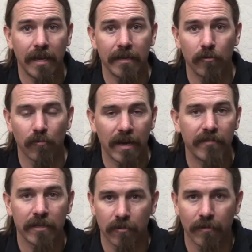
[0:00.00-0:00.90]

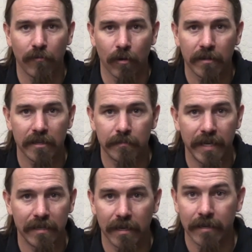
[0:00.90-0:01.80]
engraving sort of work that's
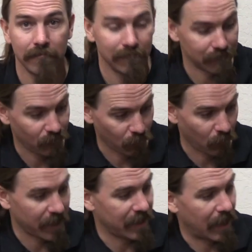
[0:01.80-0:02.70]
being done
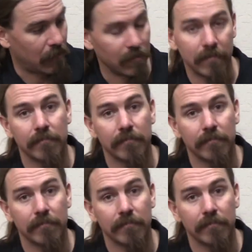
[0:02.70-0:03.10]
right now